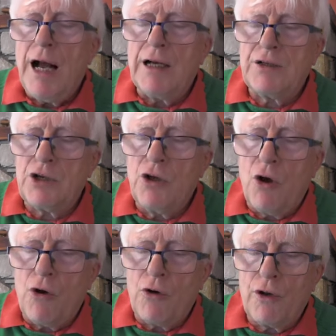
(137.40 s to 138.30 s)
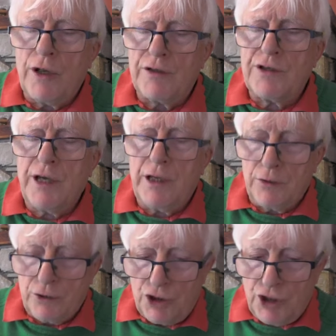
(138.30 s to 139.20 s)
as long as he
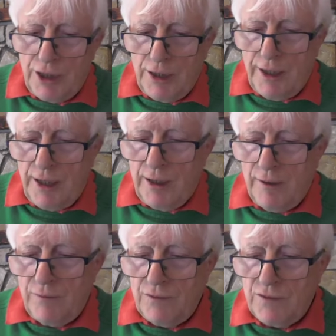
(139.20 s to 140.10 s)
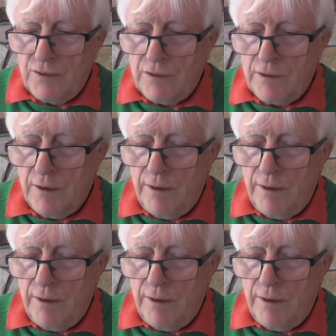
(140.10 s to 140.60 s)
or she lives.